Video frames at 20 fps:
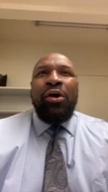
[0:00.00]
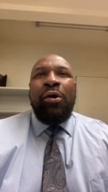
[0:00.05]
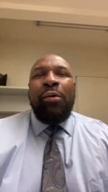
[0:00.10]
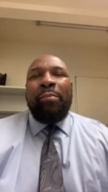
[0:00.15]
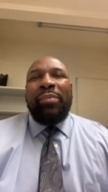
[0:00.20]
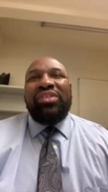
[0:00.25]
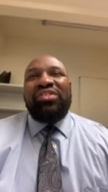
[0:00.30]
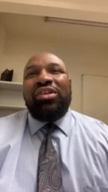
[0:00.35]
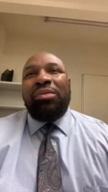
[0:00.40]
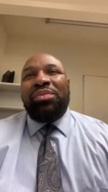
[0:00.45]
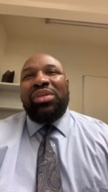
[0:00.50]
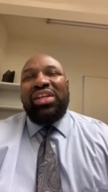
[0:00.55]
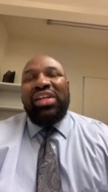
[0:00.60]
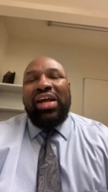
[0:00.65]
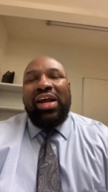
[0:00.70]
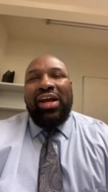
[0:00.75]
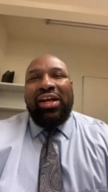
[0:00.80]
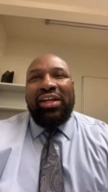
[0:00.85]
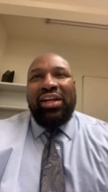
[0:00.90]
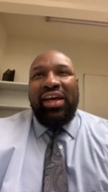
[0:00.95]
But something that
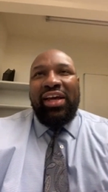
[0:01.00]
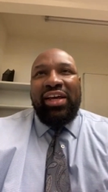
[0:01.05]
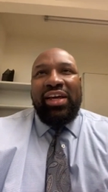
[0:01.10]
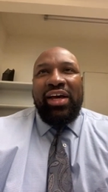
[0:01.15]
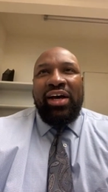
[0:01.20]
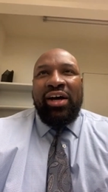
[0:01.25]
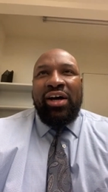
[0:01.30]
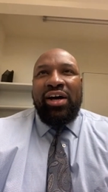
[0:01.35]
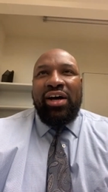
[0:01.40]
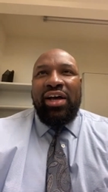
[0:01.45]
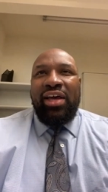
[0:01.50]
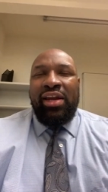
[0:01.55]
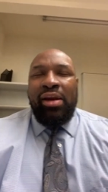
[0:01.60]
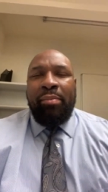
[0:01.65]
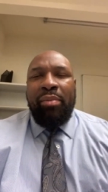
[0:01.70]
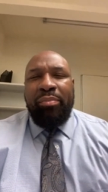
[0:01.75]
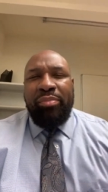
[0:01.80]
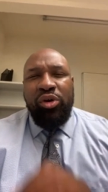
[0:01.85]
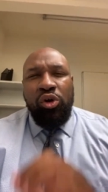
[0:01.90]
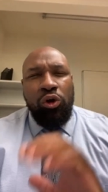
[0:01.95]
I like, and I'm going
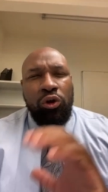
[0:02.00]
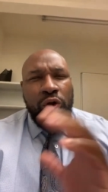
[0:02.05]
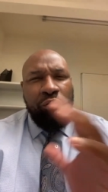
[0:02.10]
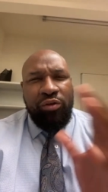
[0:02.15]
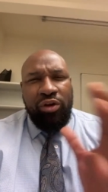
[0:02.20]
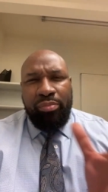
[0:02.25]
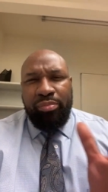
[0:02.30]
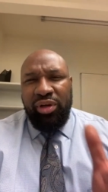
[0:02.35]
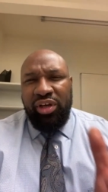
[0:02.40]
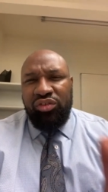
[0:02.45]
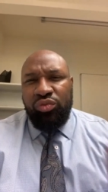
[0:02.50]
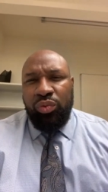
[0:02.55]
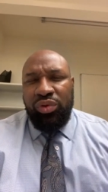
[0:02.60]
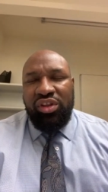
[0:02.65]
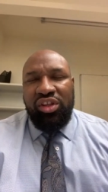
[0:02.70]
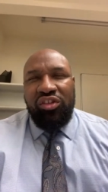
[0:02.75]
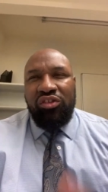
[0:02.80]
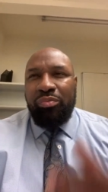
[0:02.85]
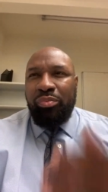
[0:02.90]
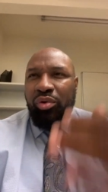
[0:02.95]
to be all over the place with
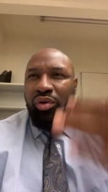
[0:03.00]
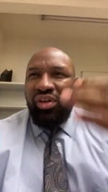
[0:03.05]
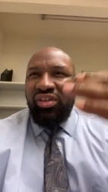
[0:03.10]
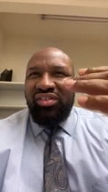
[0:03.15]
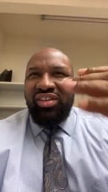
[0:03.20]
these points.